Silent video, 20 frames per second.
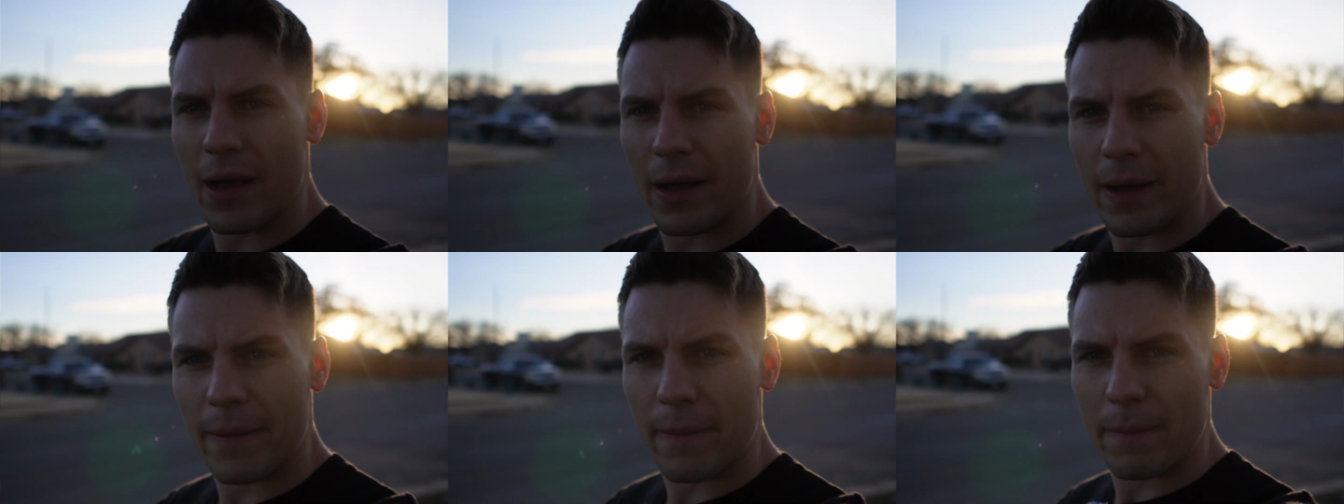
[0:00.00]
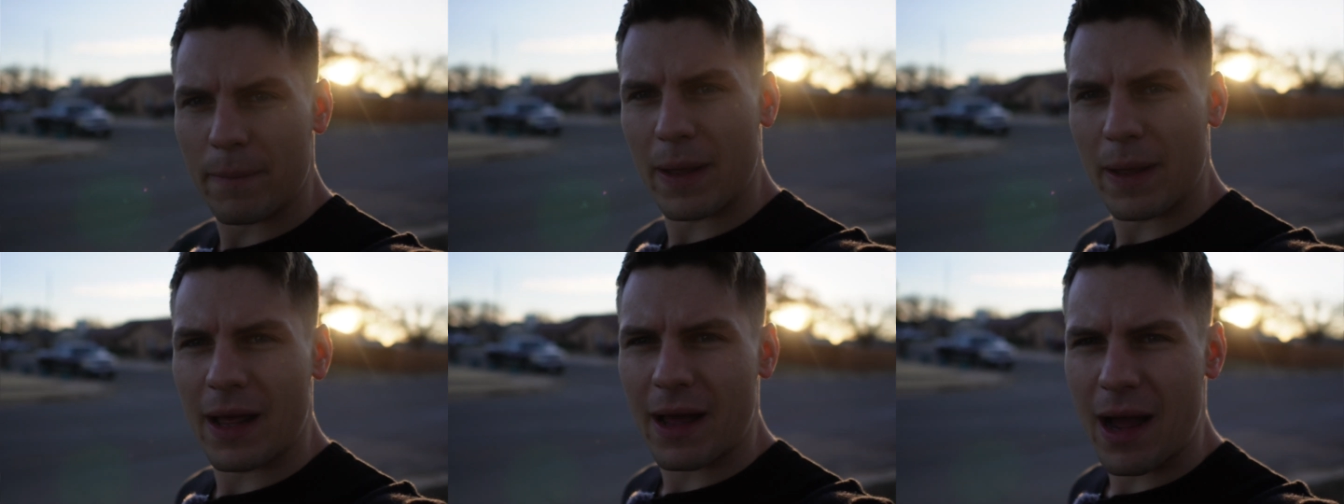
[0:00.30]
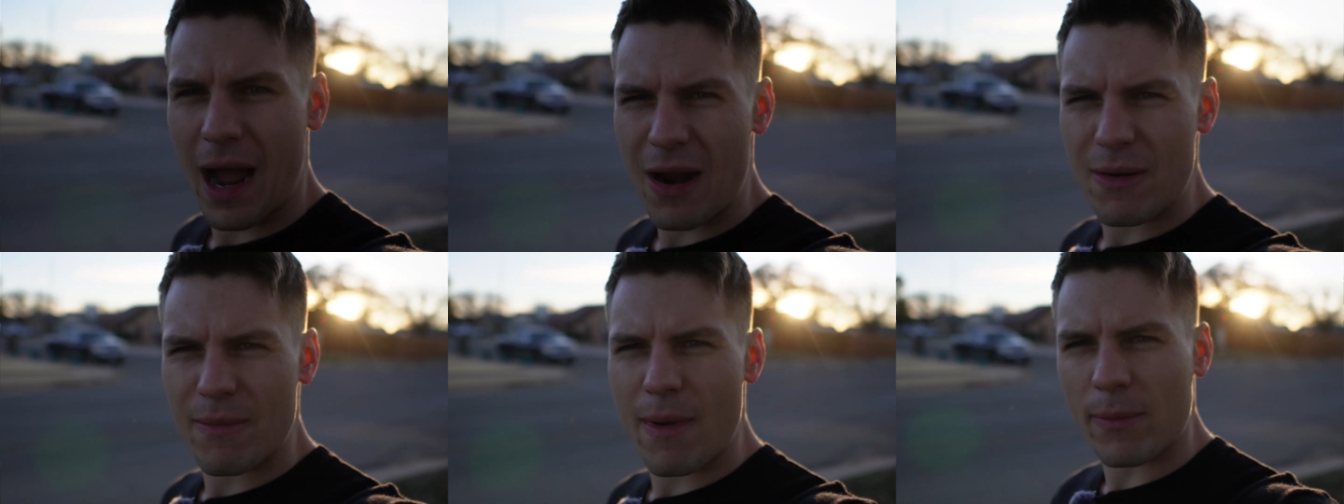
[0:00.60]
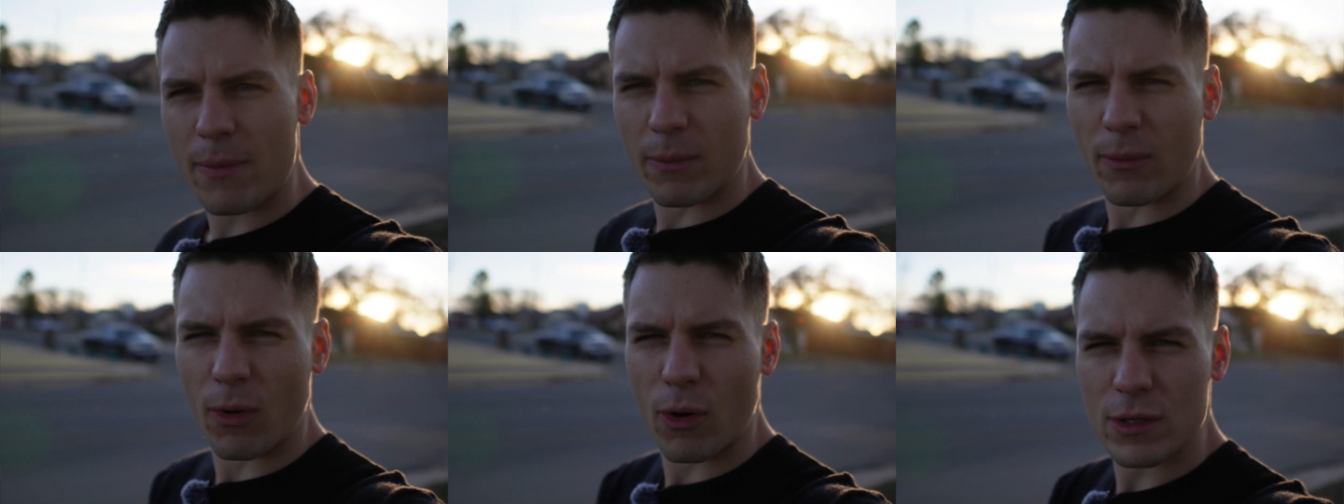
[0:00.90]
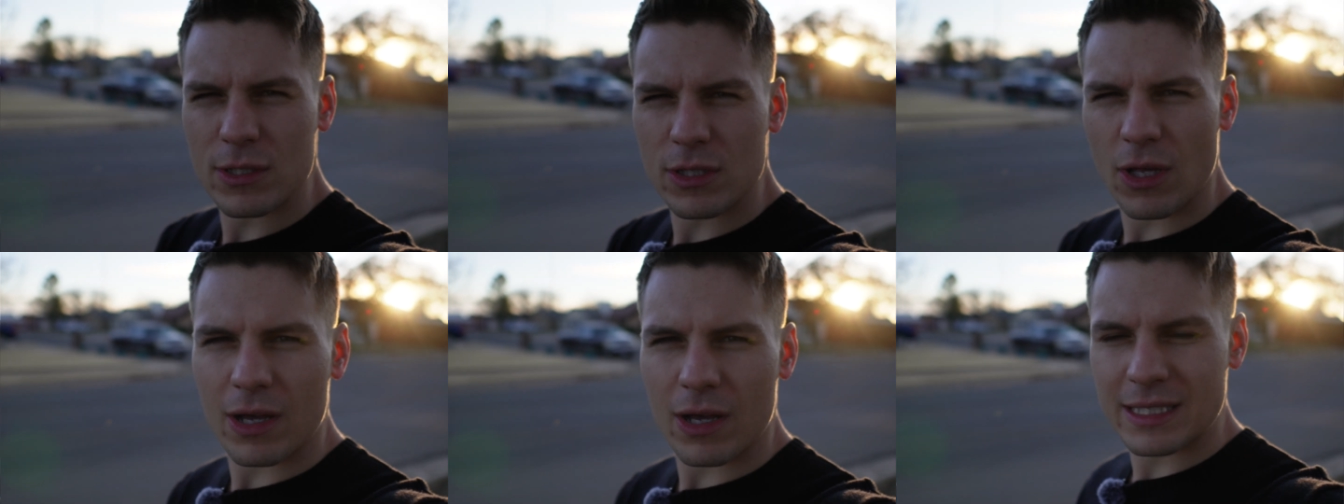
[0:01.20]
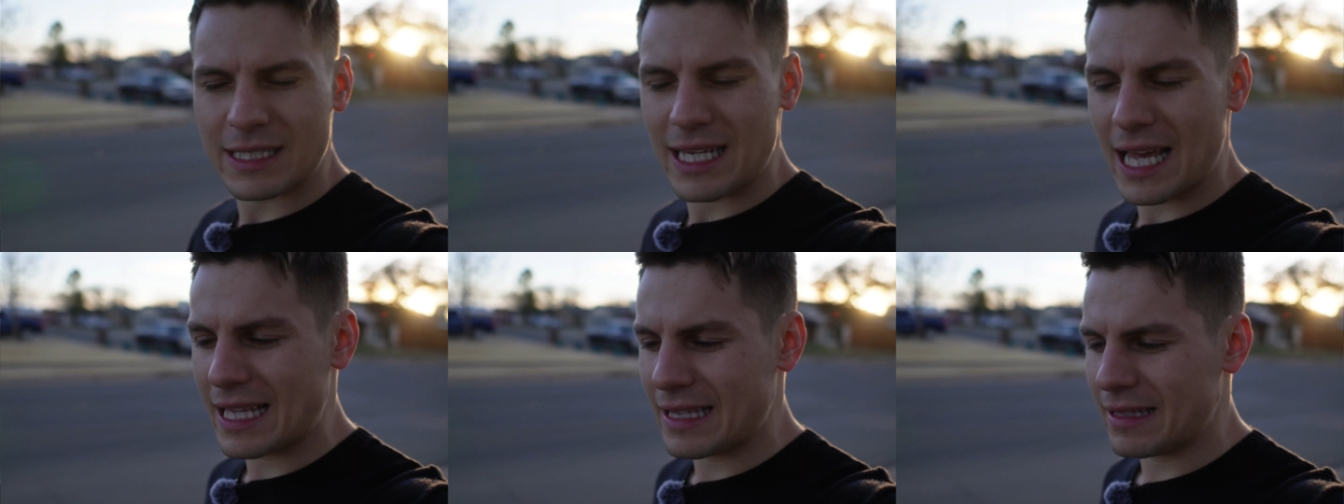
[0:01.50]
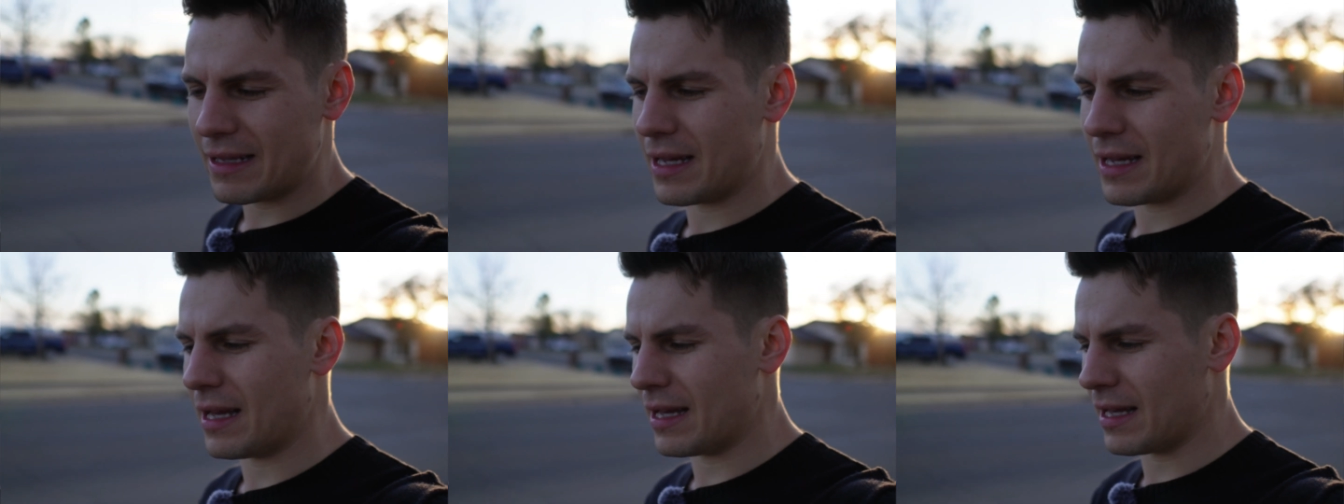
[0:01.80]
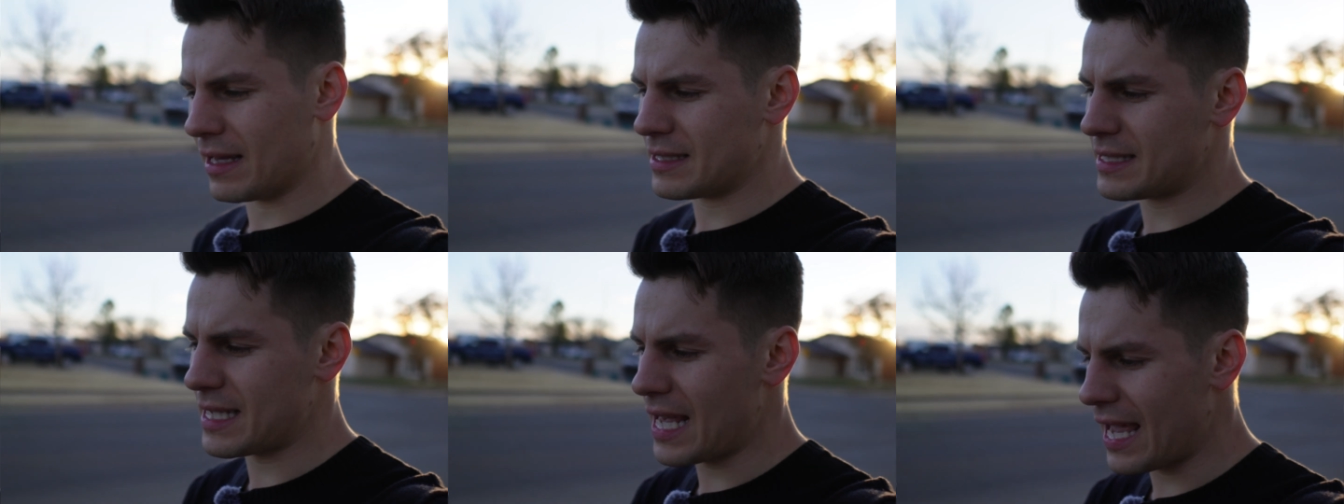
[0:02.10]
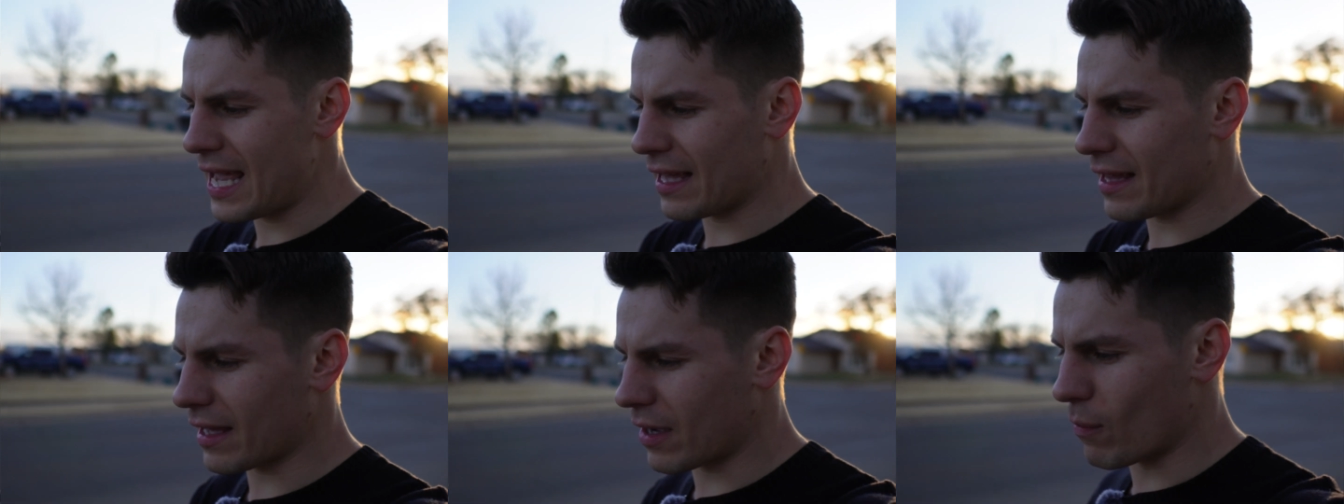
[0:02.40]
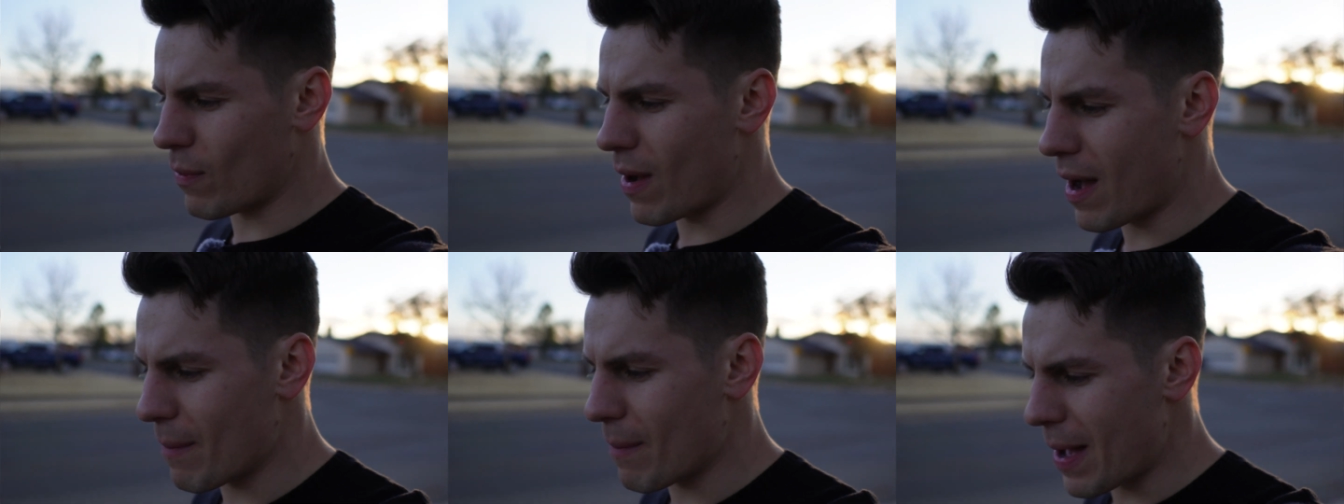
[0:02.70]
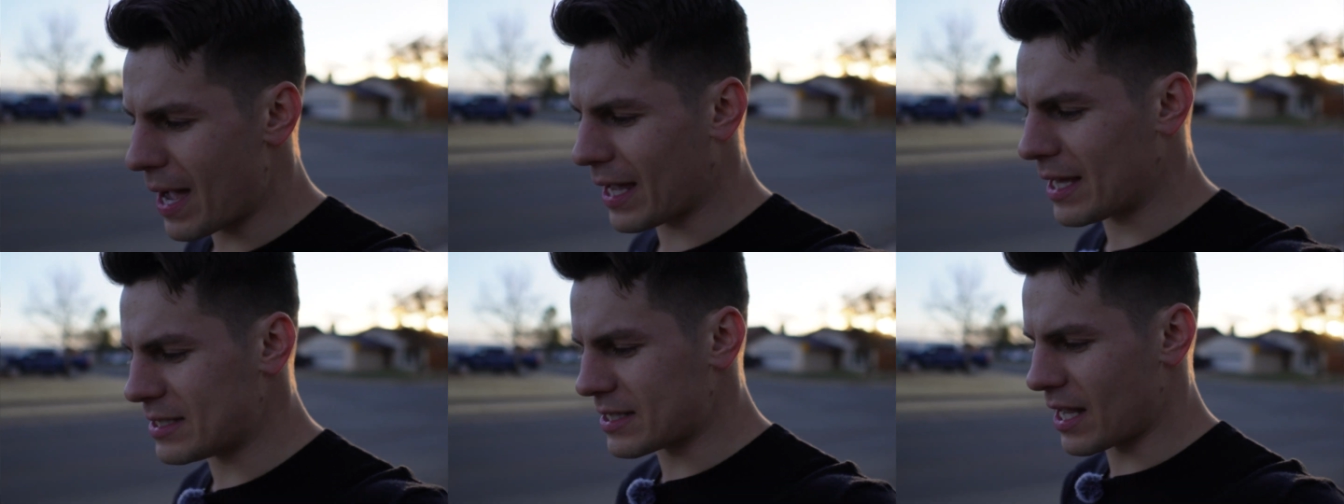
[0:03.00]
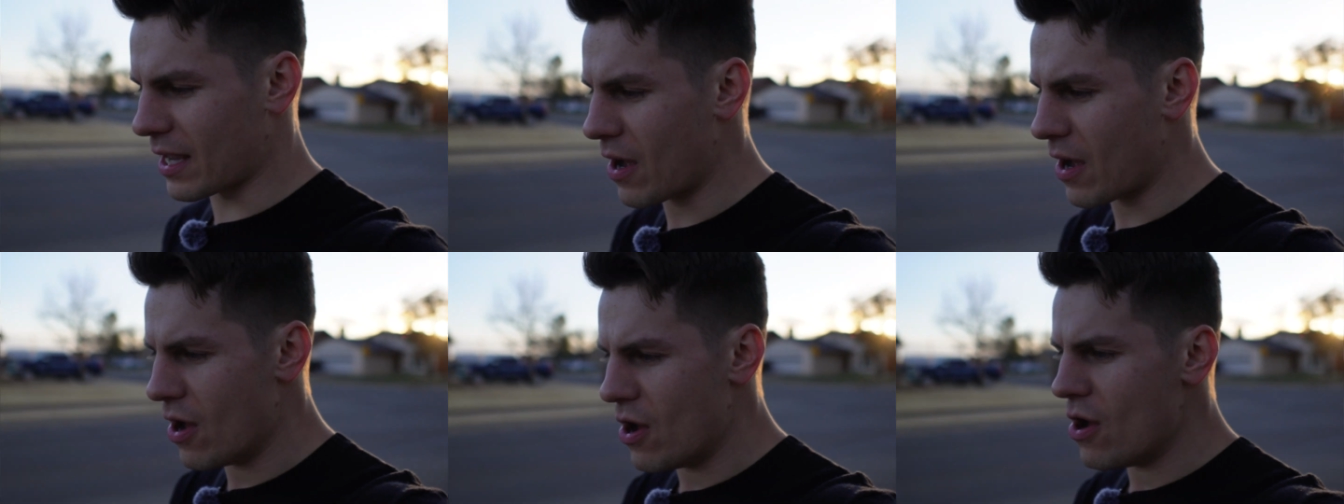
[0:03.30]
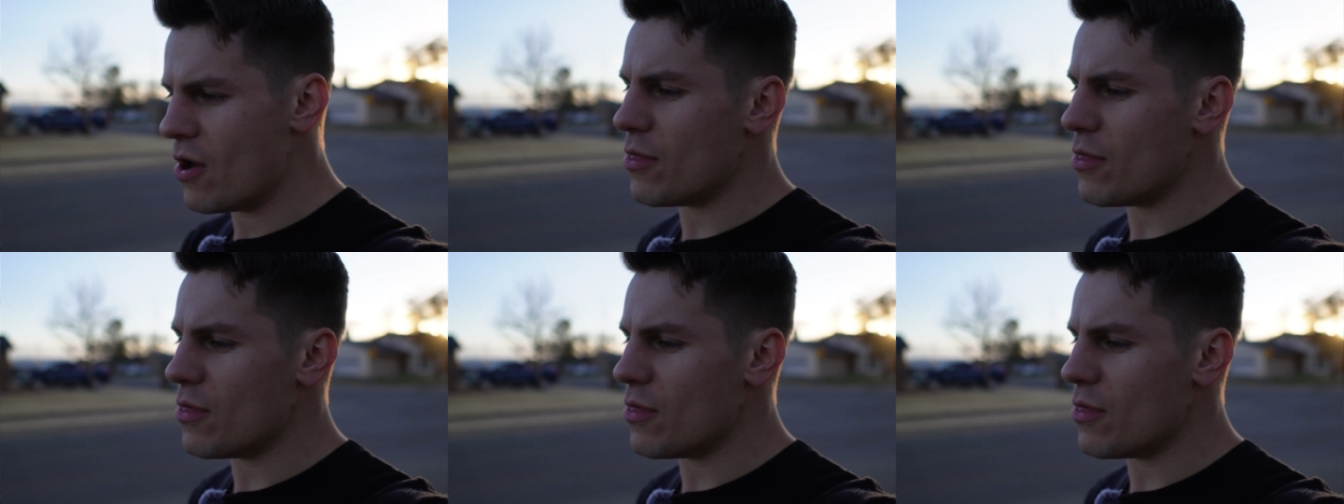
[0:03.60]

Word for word: Um, but I remember Moore's Law is Dead saying like a while back, he's like,